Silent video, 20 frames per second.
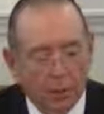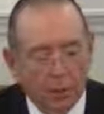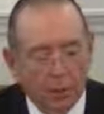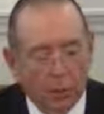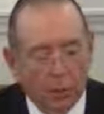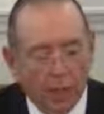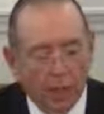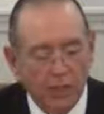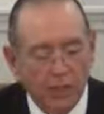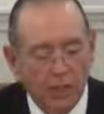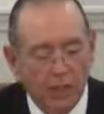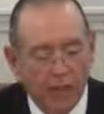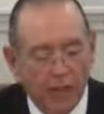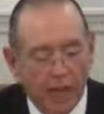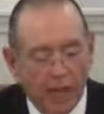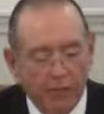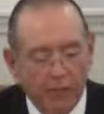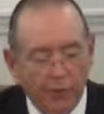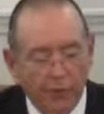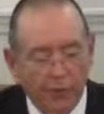The less for
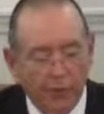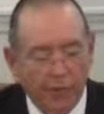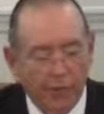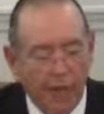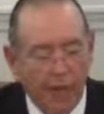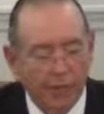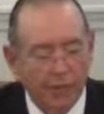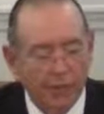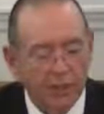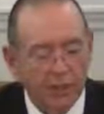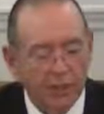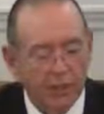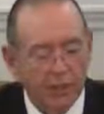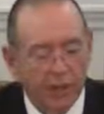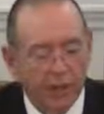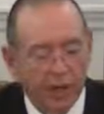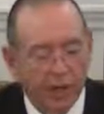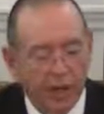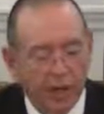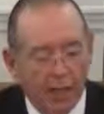that, for the passing
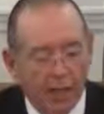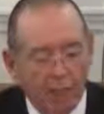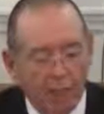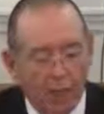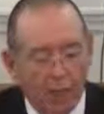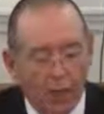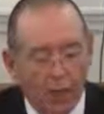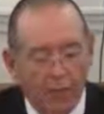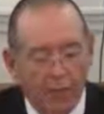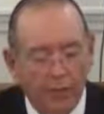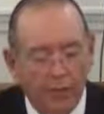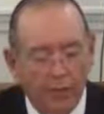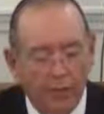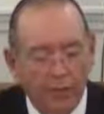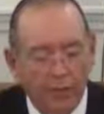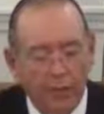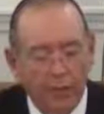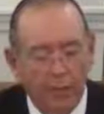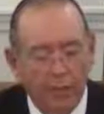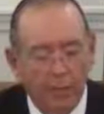there, had warned them
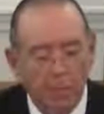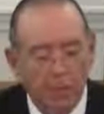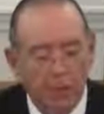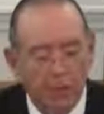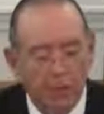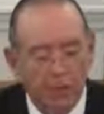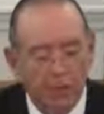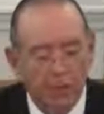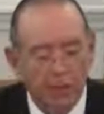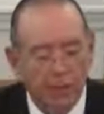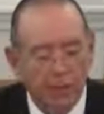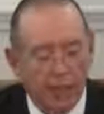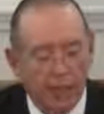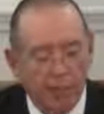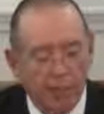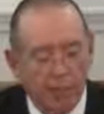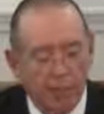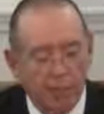really about the same,